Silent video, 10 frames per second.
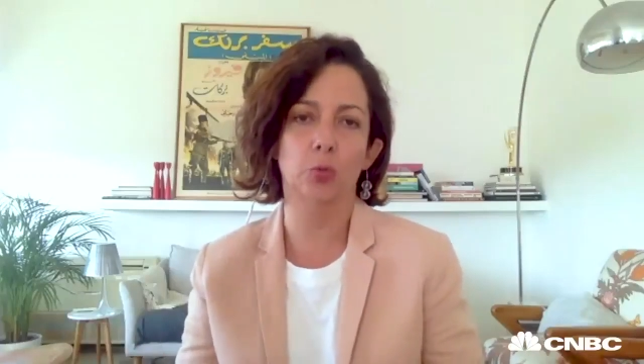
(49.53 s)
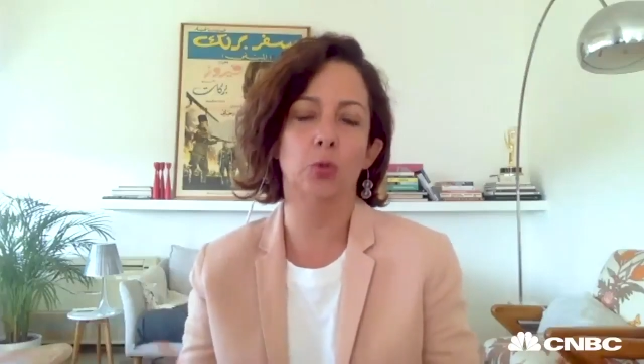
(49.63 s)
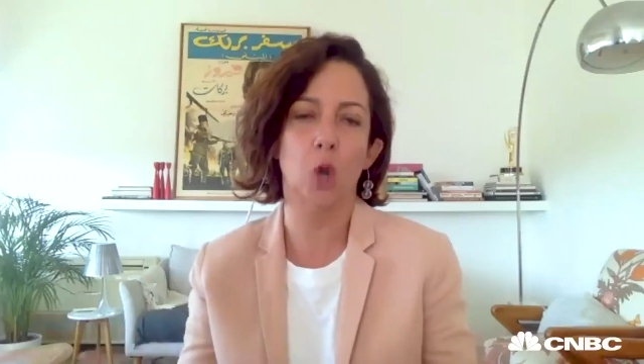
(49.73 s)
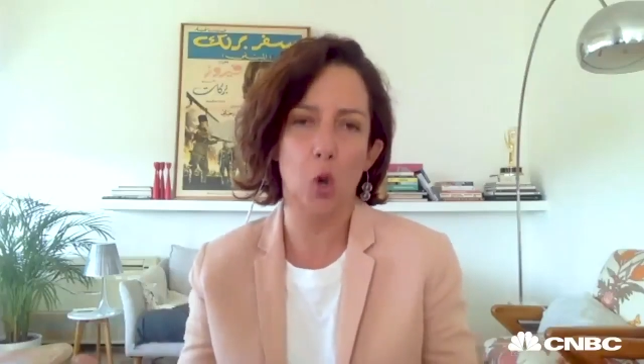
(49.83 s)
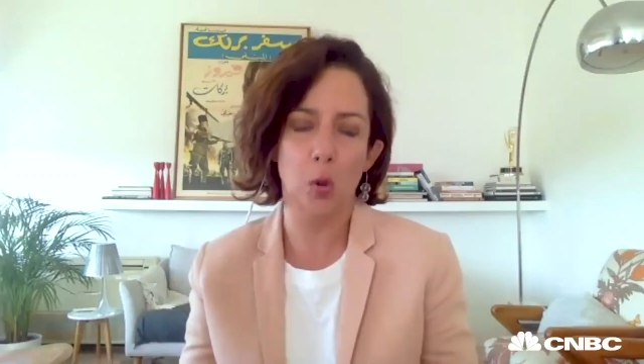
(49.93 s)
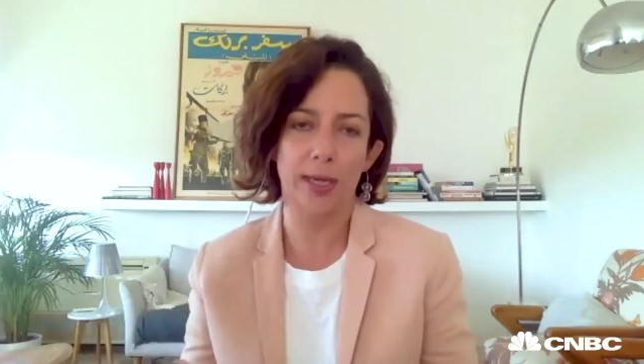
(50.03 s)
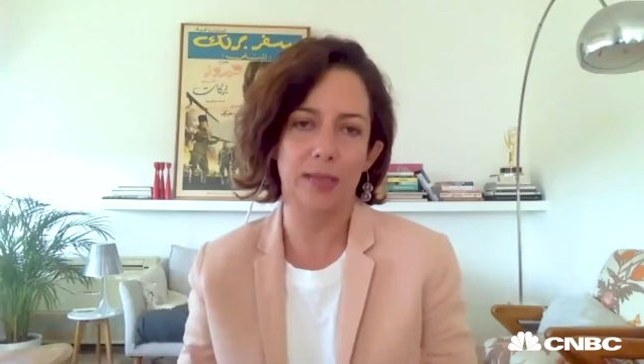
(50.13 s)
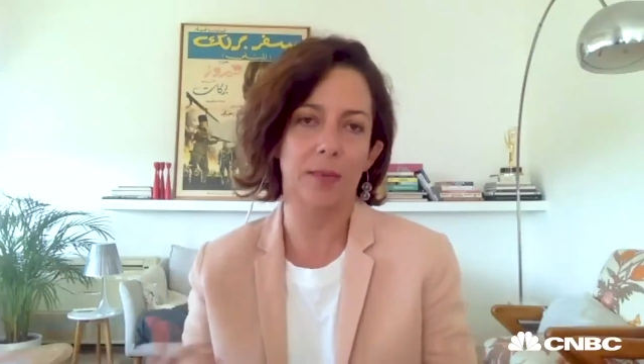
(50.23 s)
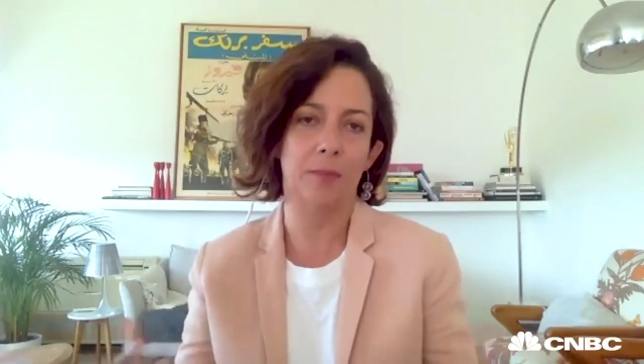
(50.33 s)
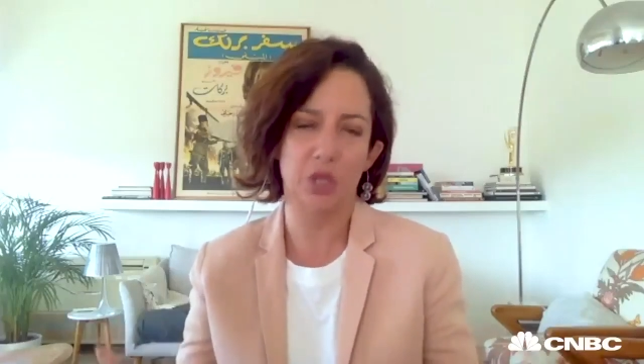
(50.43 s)
grow in
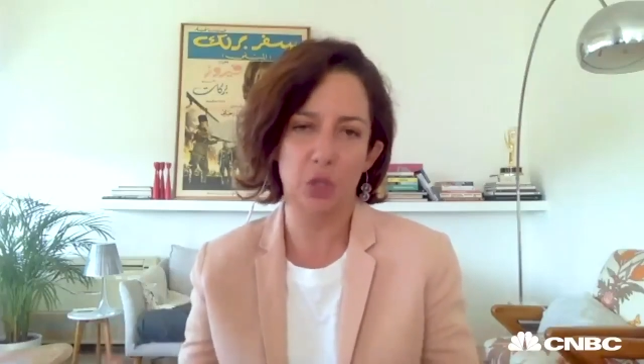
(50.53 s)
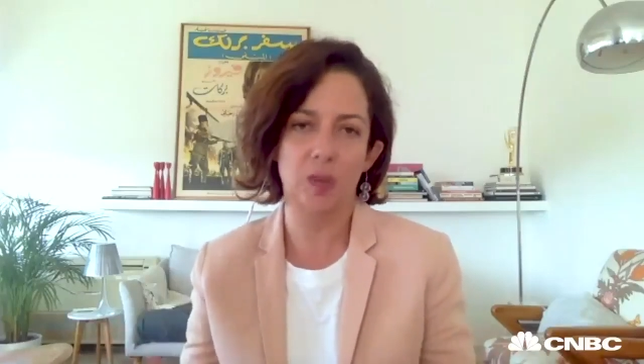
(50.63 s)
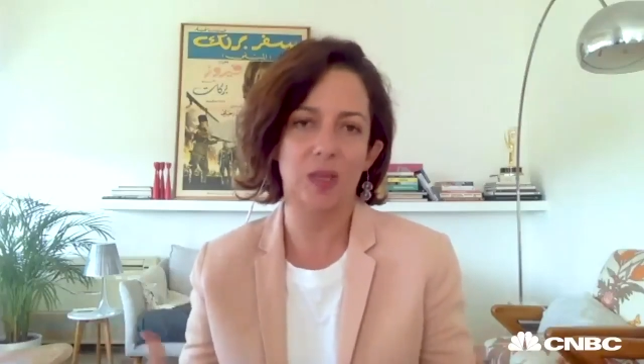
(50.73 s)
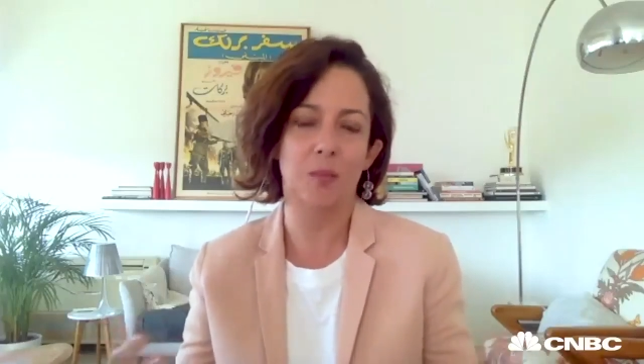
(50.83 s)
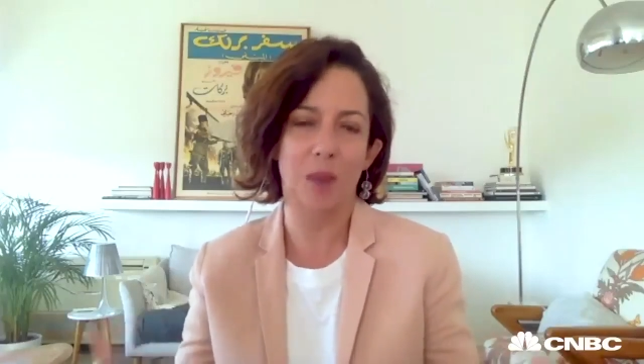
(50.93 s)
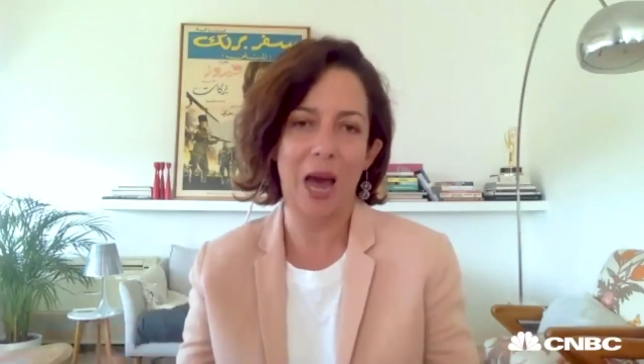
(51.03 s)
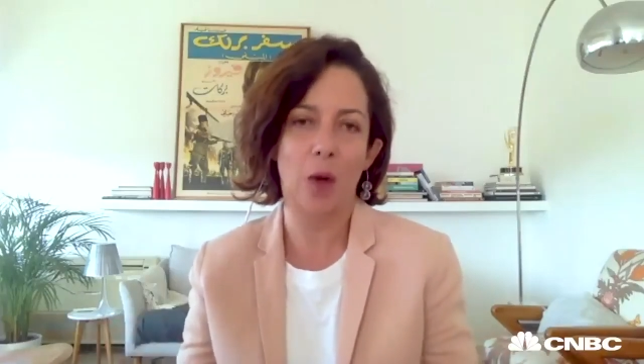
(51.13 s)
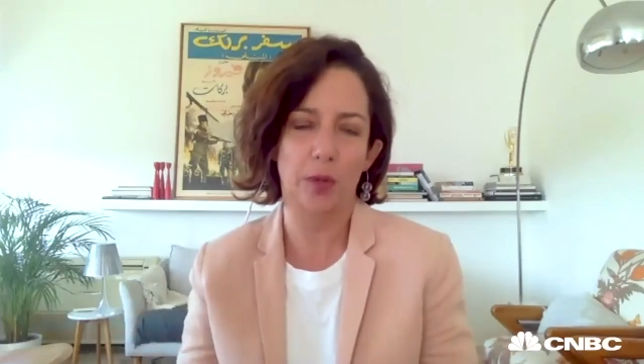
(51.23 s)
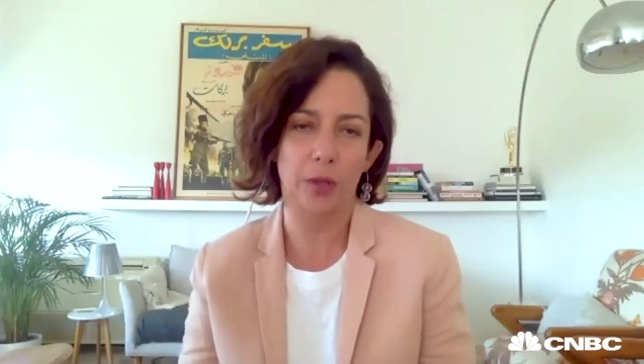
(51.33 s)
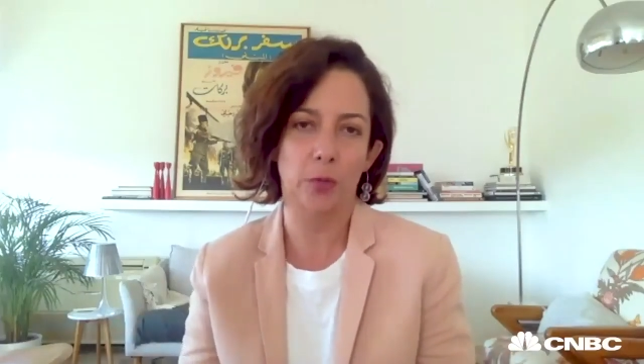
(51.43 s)
its ambitions and
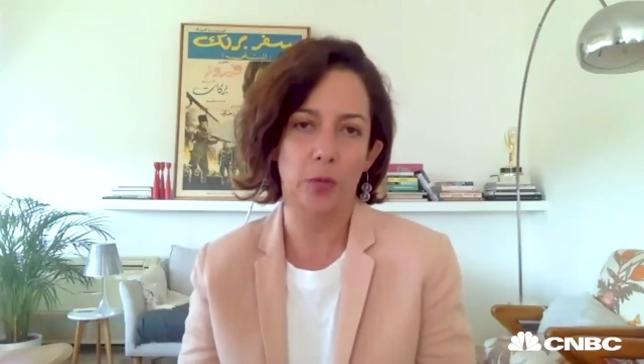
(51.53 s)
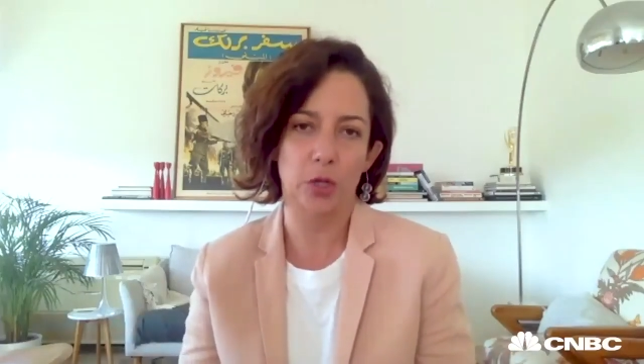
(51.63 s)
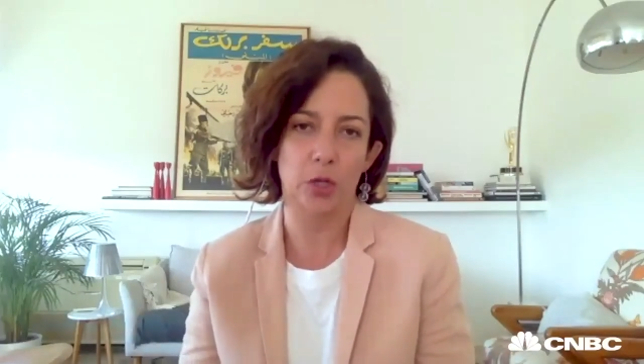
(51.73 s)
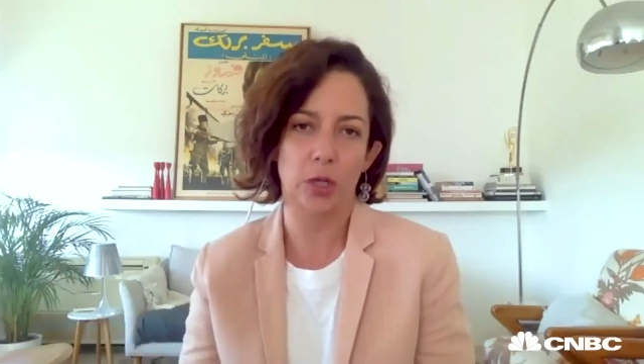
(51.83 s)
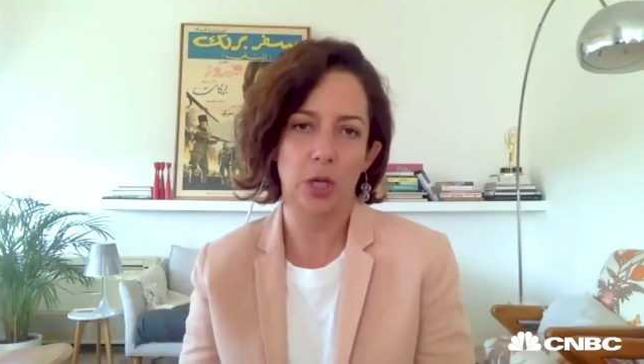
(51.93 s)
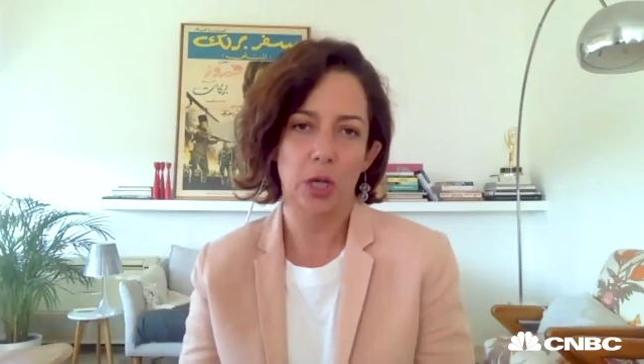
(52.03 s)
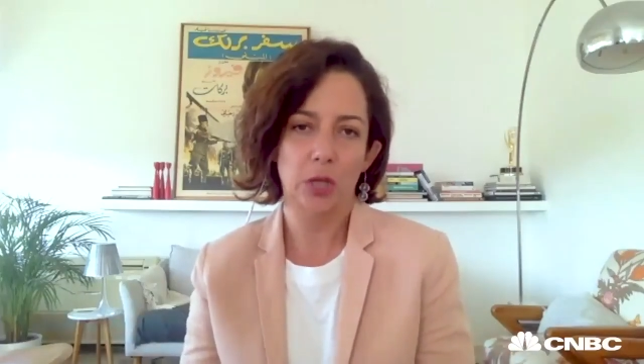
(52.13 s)
power in the region.